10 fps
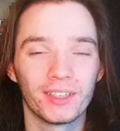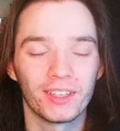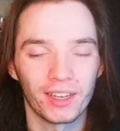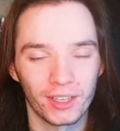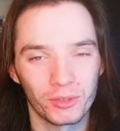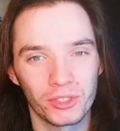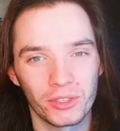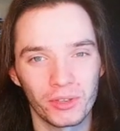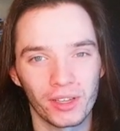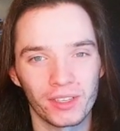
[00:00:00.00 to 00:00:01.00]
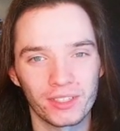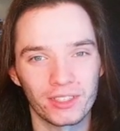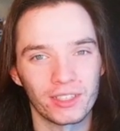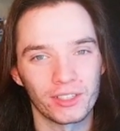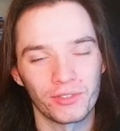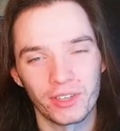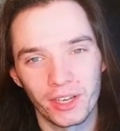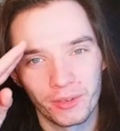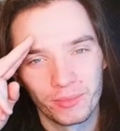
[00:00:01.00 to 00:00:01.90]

I will see you guys in the next video.